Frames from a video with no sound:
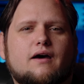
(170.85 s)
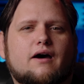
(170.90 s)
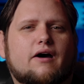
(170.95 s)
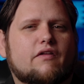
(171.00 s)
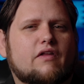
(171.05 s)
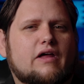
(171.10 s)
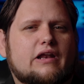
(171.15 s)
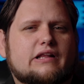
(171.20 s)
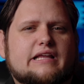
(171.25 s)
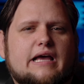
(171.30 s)
a
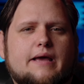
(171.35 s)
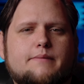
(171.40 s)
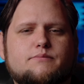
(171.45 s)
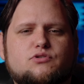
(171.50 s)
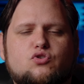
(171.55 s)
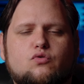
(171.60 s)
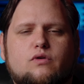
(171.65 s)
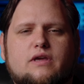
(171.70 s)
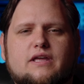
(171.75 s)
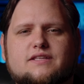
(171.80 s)
lot of
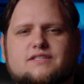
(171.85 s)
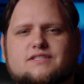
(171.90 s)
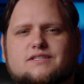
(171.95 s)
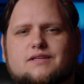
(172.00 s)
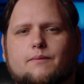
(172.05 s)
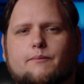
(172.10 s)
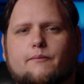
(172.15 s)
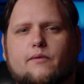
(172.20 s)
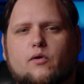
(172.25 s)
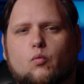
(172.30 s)
times you get
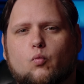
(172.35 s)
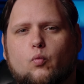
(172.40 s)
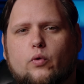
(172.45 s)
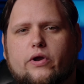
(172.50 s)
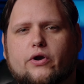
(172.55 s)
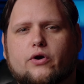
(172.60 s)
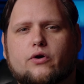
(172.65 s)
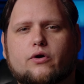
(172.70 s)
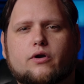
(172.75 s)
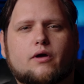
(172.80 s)
some
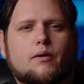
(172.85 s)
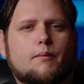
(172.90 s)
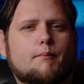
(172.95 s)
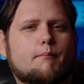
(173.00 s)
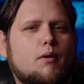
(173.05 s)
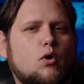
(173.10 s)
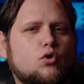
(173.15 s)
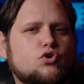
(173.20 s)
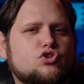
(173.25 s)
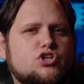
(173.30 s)
weird
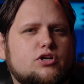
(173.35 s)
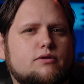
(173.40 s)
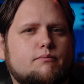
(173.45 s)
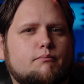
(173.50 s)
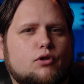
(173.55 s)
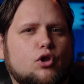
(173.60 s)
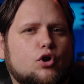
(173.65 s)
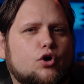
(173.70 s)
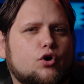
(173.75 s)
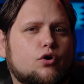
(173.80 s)
motion
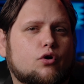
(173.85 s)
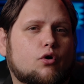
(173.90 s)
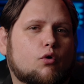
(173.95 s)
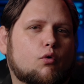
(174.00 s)
blur,